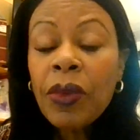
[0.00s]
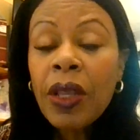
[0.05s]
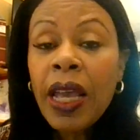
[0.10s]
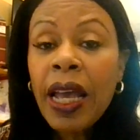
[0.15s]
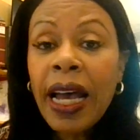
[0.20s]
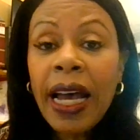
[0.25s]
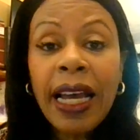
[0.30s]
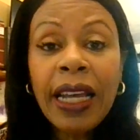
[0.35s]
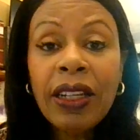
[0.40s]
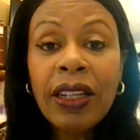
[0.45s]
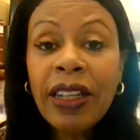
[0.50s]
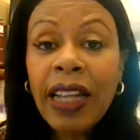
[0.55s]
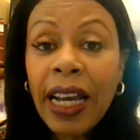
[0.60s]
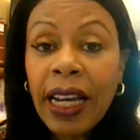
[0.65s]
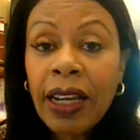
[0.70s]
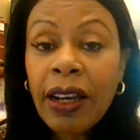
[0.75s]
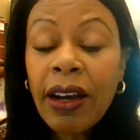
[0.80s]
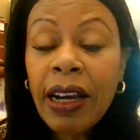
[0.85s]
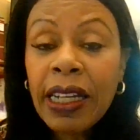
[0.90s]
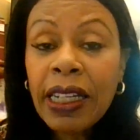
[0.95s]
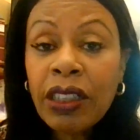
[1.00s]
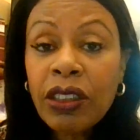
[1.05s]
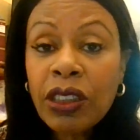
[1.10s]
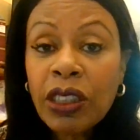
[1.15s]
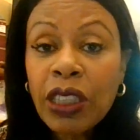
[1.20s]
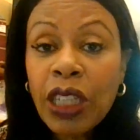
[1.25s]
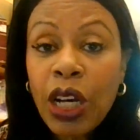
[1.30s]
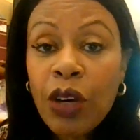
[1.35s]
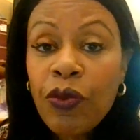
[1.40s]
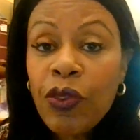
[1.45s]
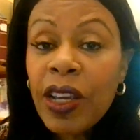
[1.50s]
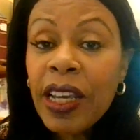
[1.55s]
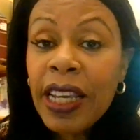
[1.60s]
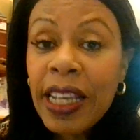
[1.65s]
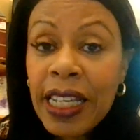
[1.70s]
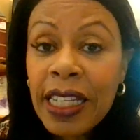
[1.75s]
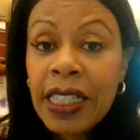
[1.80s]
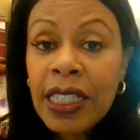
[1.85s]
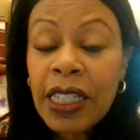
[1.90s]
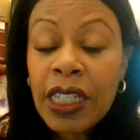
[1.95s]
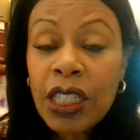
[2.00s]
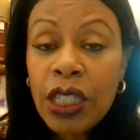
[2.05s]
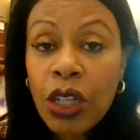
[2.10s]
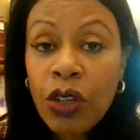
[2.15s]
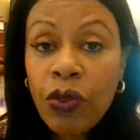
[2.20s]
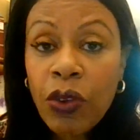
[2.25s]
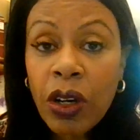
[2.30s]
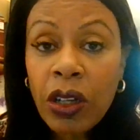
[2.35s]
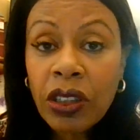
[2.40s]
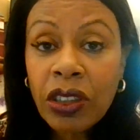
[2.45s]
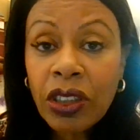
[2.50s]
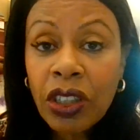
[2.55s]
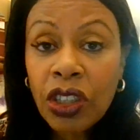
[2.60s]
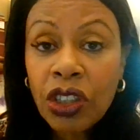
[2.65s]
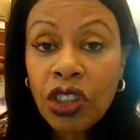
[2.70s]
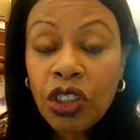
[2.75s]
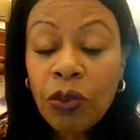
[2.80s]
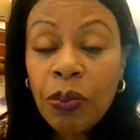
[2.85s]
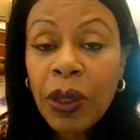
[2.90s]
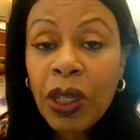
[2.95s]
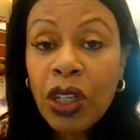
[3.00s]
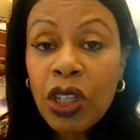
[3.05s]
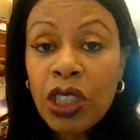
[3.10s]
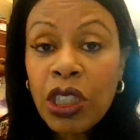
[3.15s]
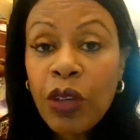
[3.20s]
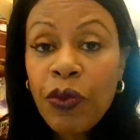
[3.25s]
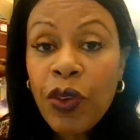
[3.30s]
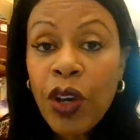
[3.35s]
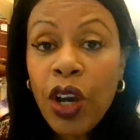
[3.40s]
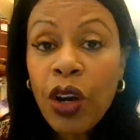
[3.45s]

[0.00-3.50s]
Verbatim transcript: and that kind of stuff, it is disadvantaged because if it